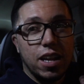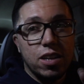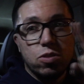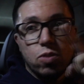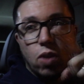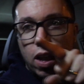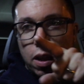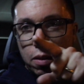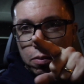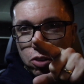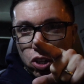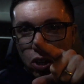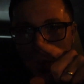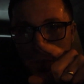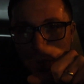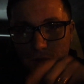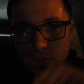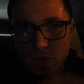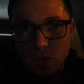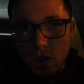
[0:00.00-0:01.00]
That's why I'm
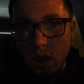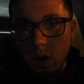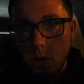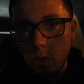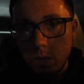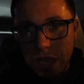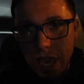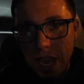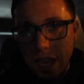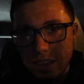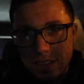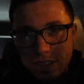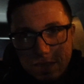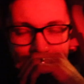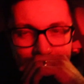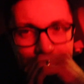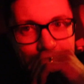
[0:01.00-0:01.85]
shopping for OBS.